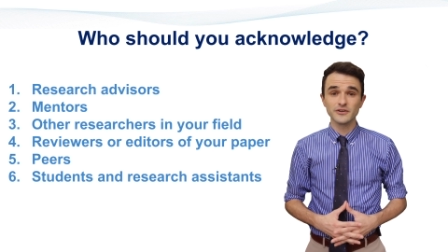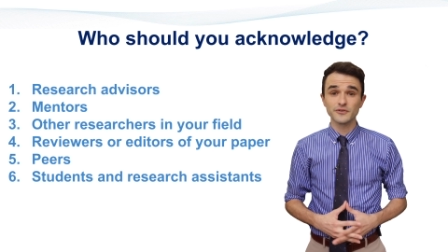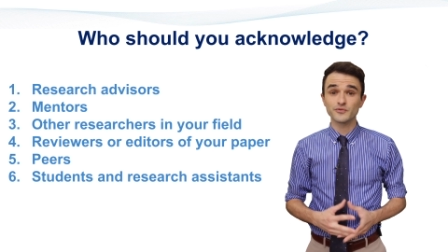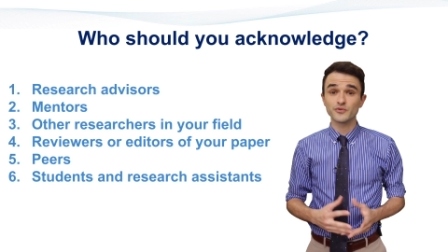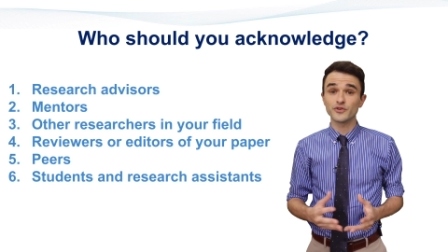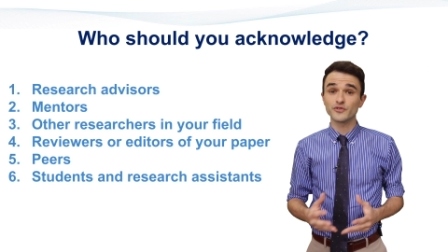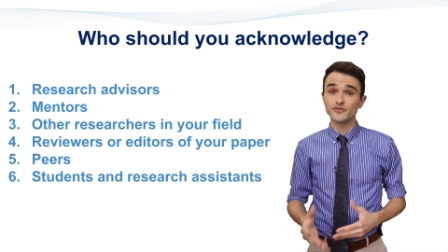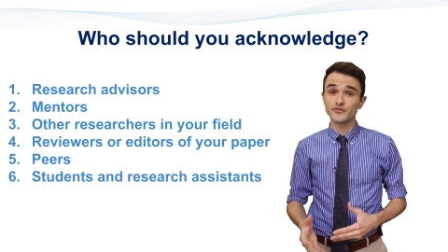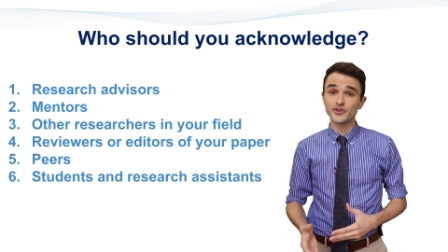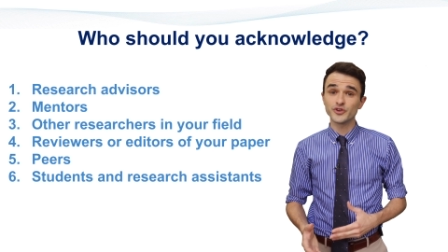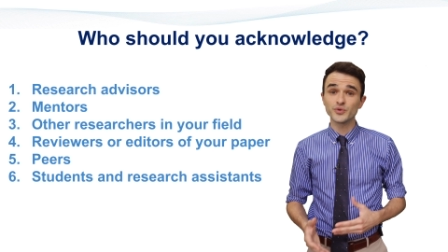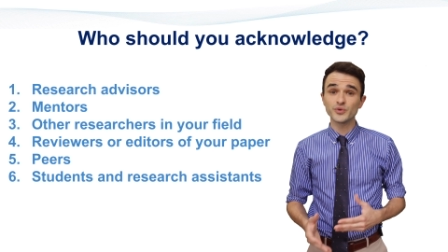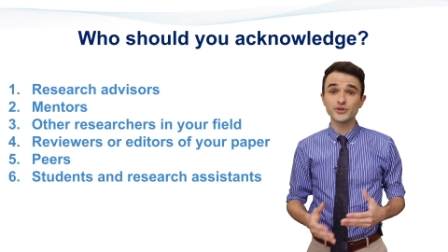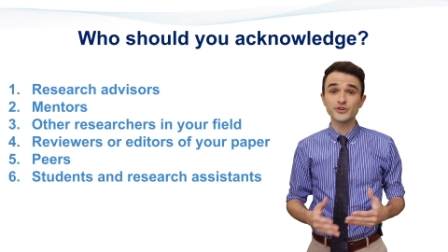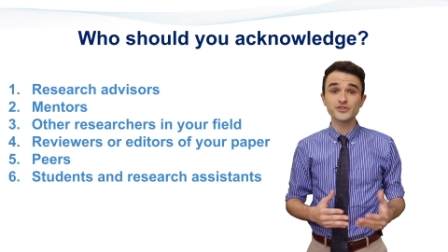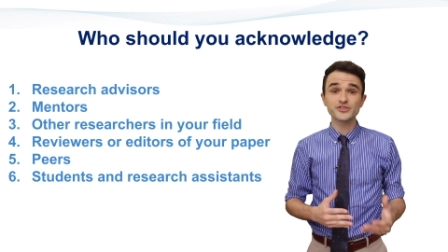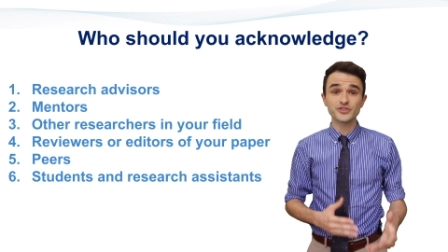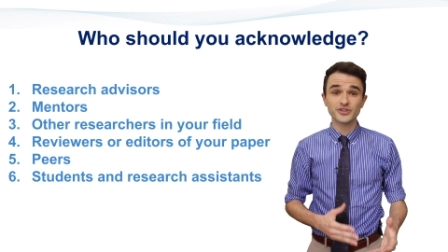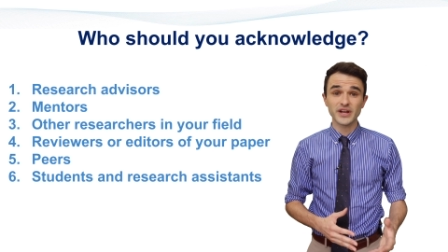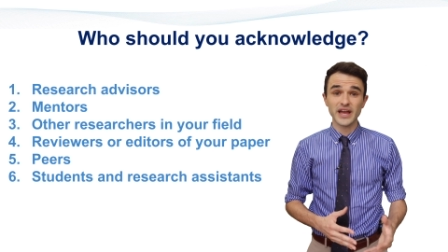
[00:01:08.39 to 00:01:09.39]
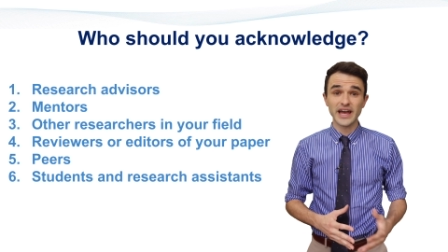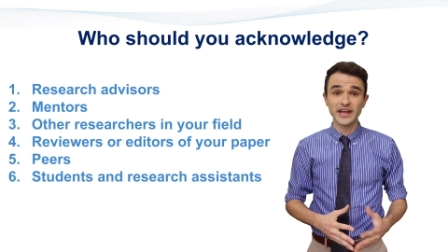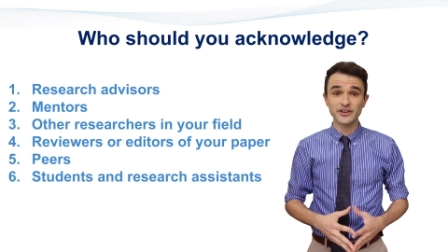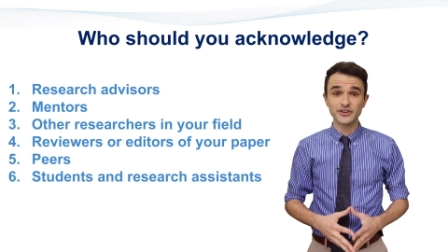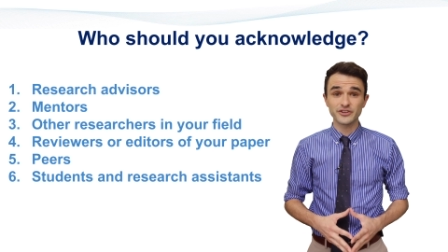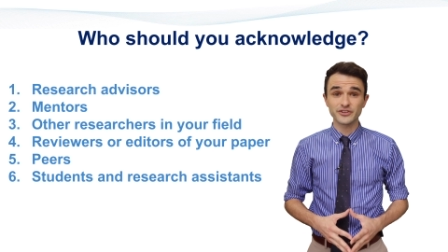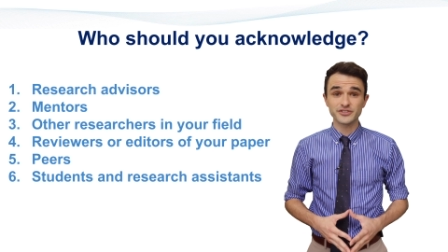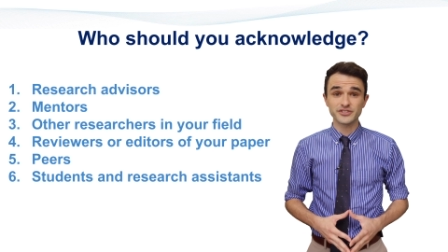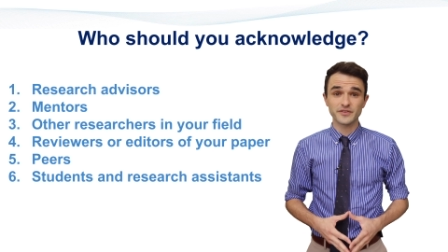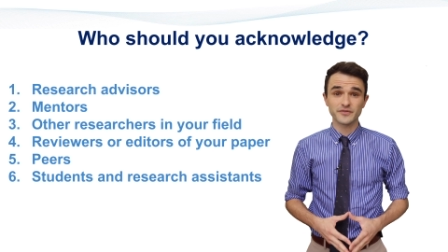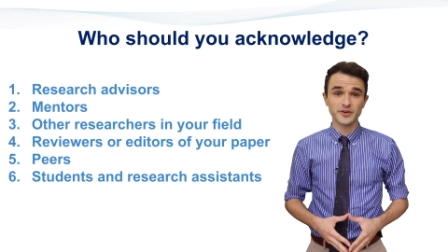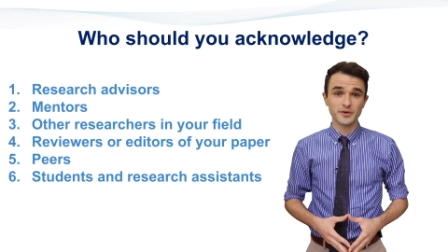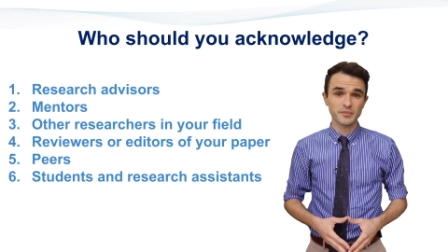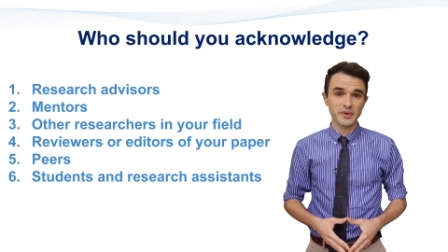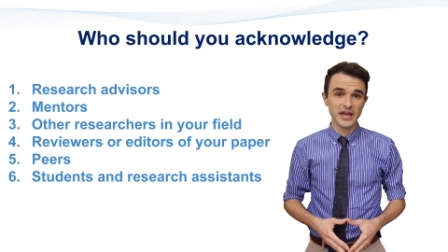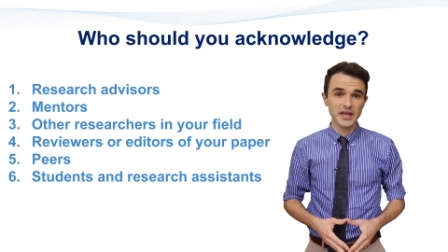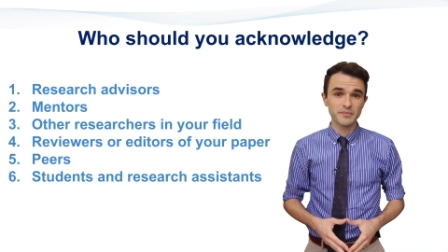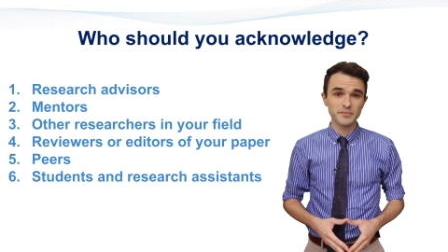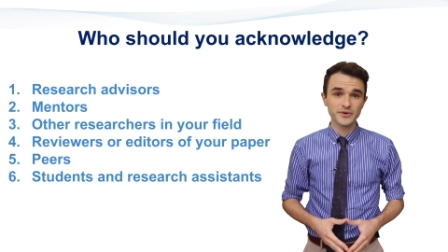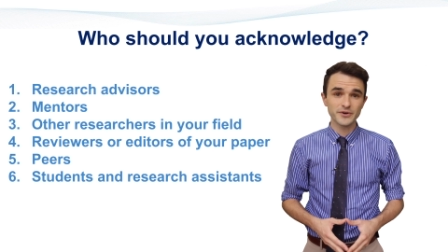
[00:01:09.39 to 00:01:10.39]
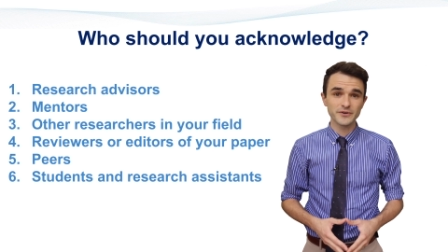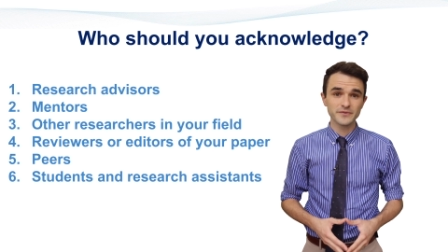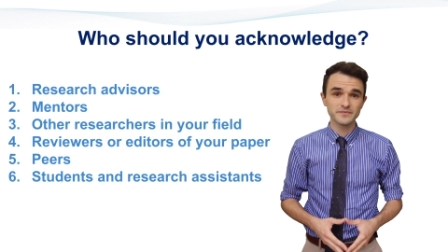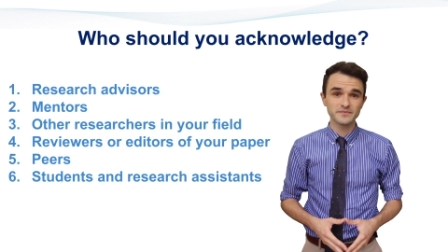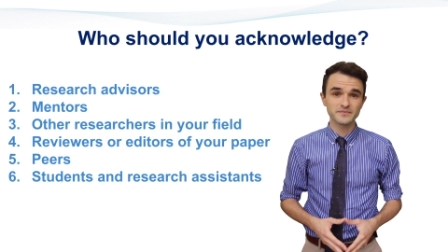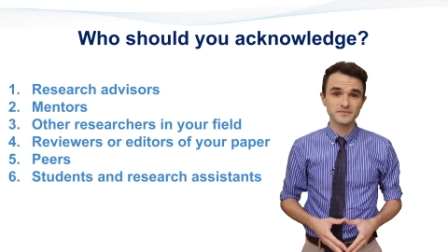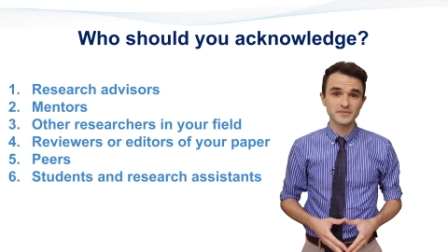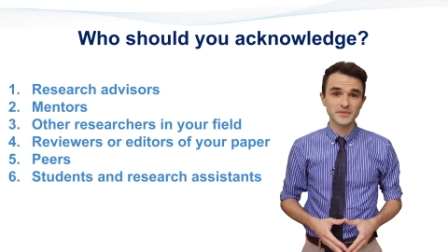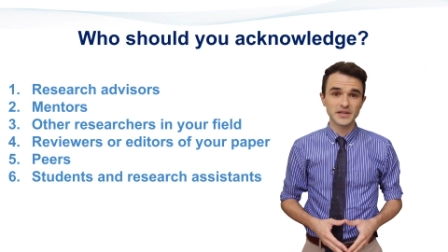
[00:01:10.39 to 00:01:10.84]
reviewers or editors of your paper,